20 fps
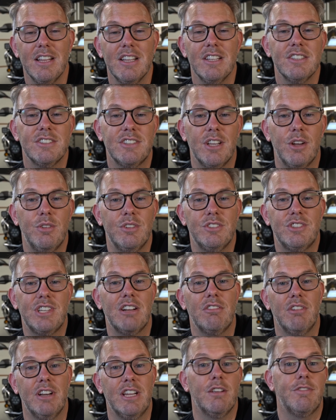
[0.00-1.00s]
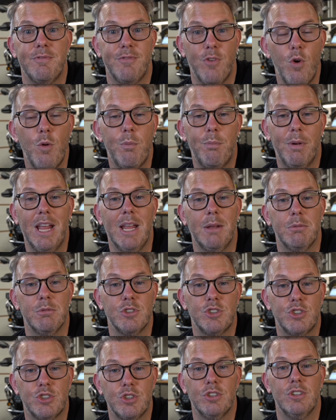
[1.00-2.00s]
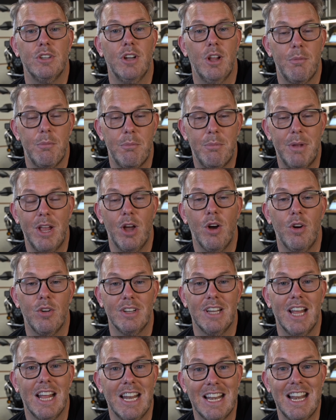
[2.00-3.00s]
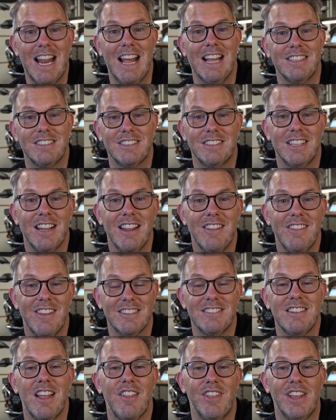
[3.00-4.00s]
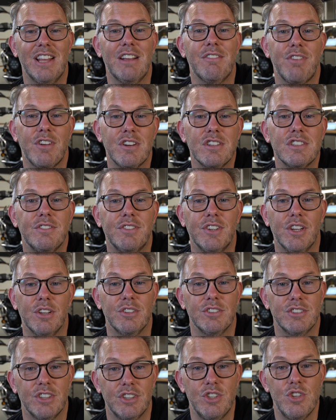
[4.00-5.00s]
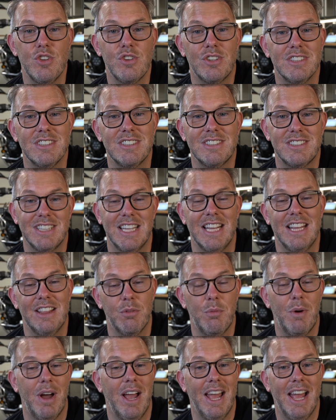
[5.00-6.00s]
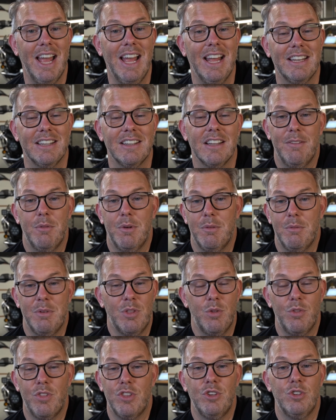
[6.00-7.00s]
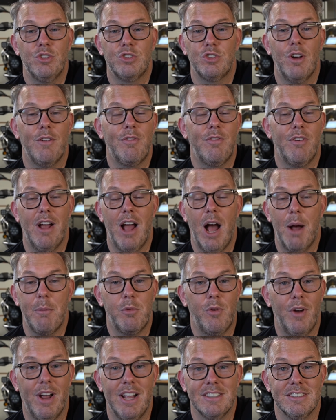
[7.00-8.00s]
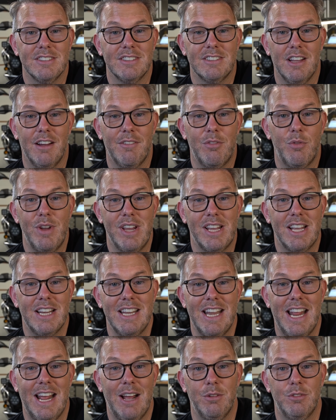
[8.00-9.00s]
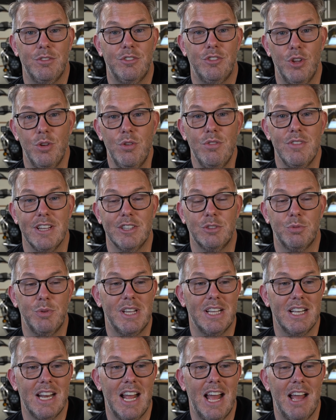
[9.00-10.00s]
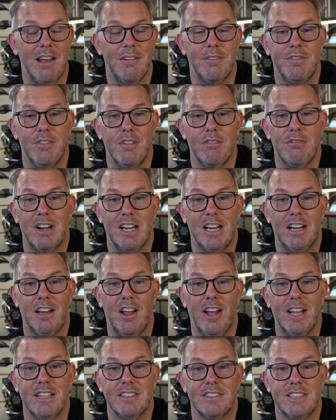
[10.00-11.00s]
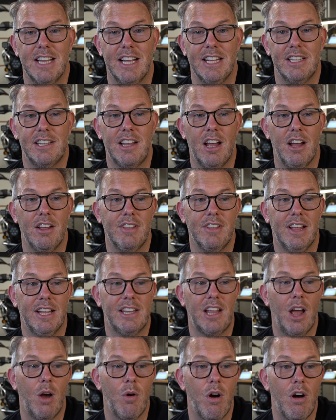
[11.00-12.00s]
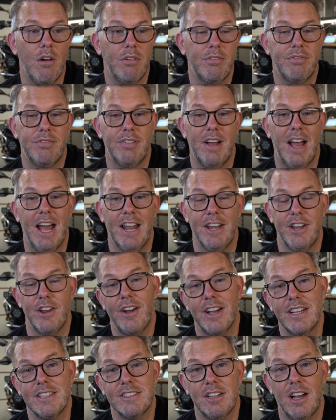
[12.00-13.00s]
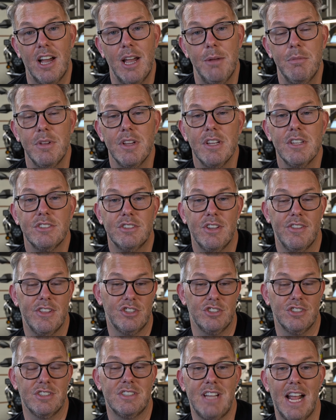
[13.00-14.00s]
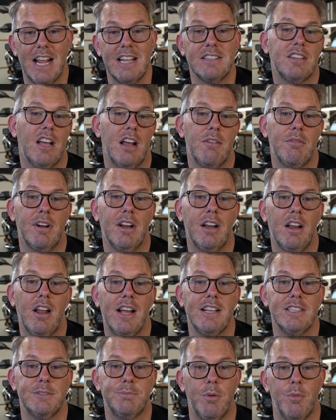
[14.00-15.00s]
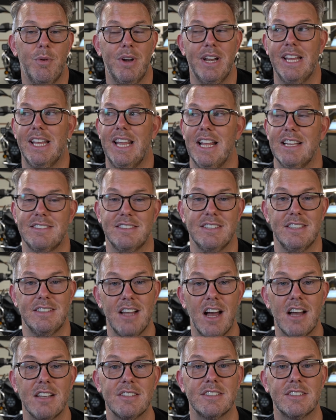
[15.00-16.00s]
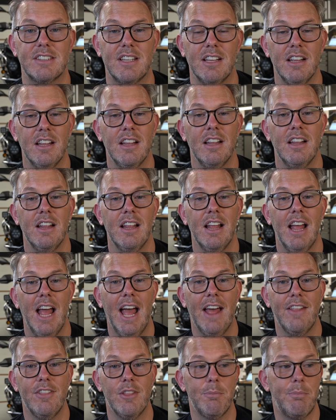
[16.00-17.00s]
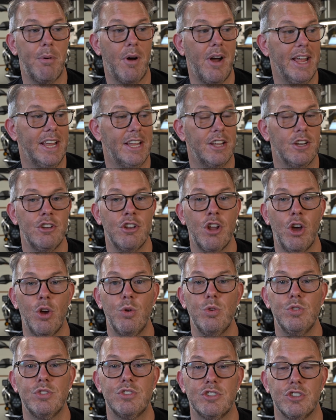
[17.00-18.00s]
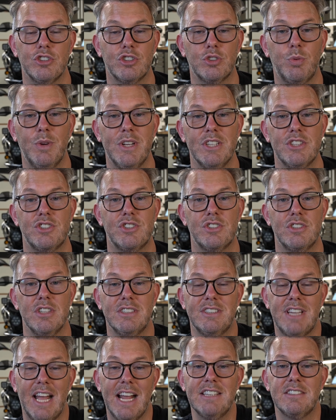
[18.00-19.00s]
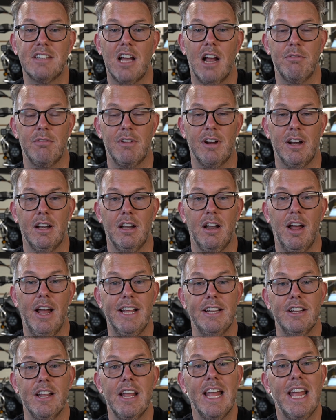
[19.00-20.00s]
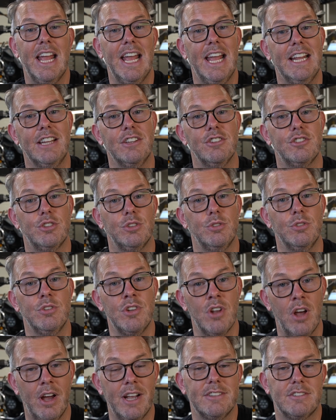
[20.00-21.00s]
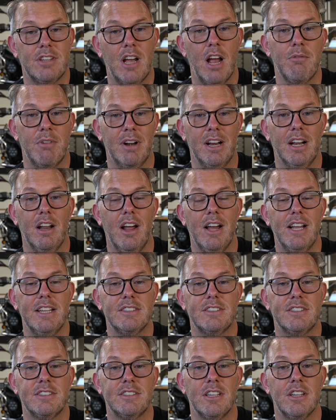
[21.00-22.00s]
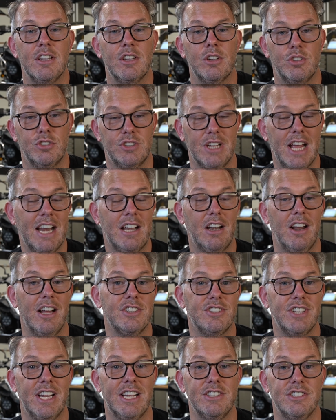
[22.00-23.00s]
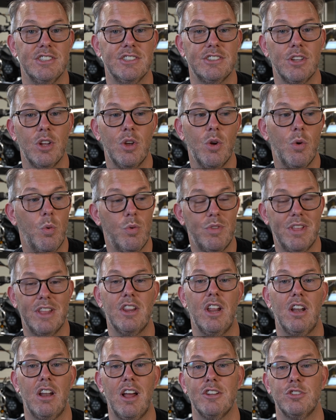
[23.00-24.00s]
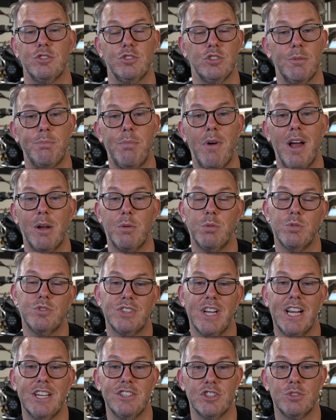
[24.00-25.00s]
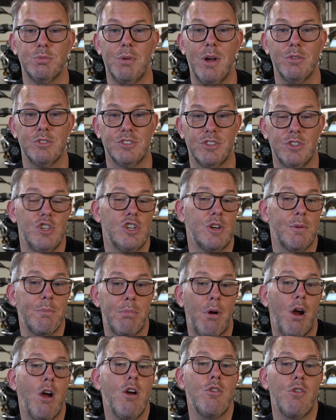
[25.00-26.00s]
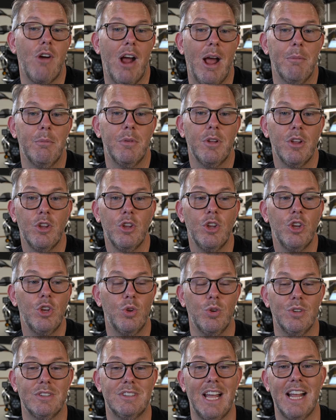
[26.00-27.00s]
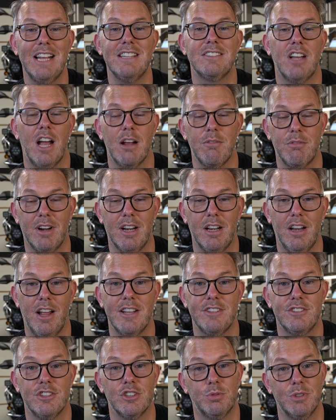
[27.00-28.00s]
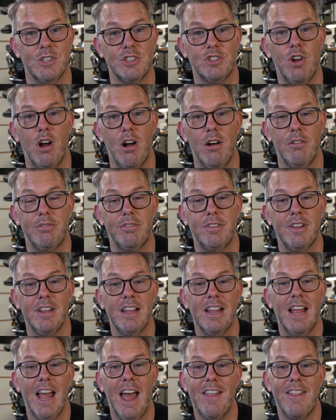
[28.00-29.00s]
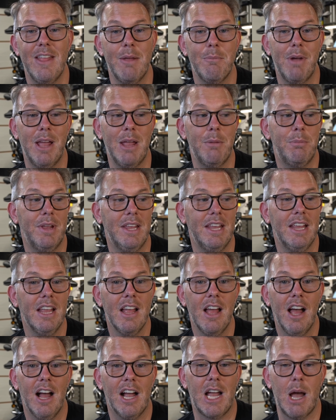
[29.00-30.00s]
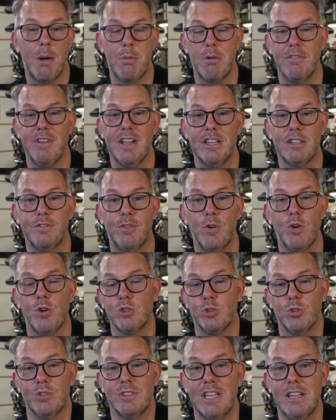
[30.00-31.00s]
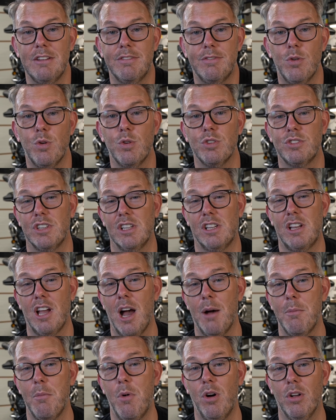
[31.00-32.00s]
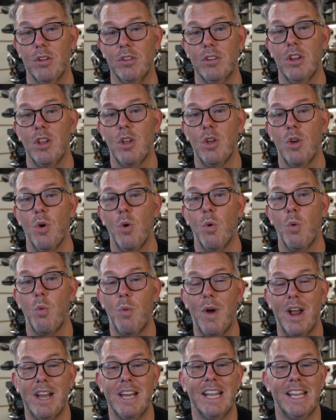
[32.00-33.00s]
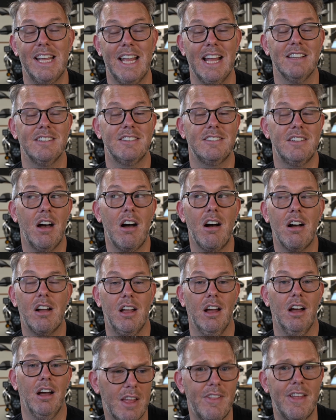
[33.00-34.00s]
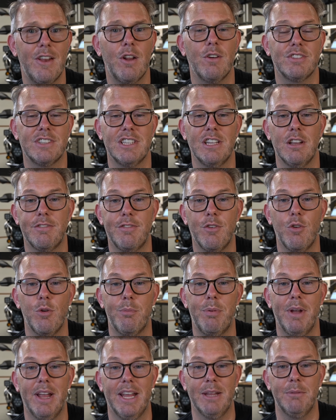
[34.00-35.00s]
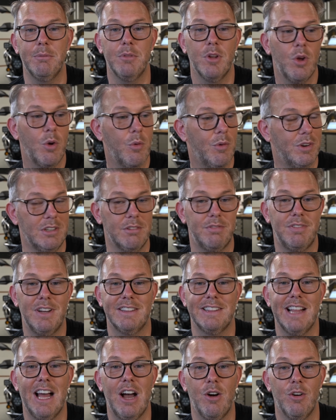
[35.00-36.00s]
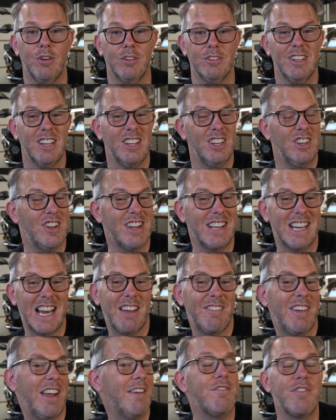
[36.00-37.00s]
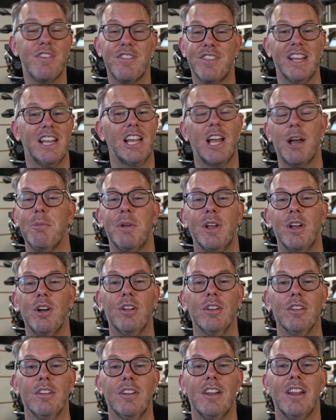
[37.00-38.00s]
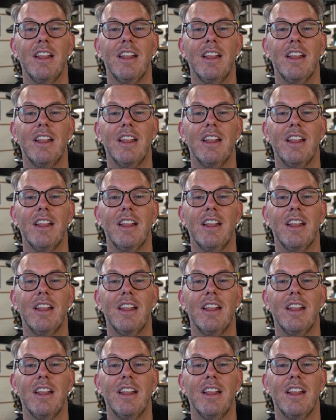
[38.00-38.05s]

So generally, your full beam shouldn't be on unless there's nothing in front of you, so you can see the way ahead. But with all the new software upgrades and stuff, we can now do this. We can have running lights that go off at night time, so they're just daytime running lights, but when it gets to dusk and the bike knows to switch the daytime running light into nighttime running lights, because your headlight changes, well then the lights on your bike will change as well. So you can program your daytime running lights to switch off, and then maybe a couple of S4s or D4s to come on when it gets darker. And then obviously your full beam, when you flick that on, you can have everything coming on.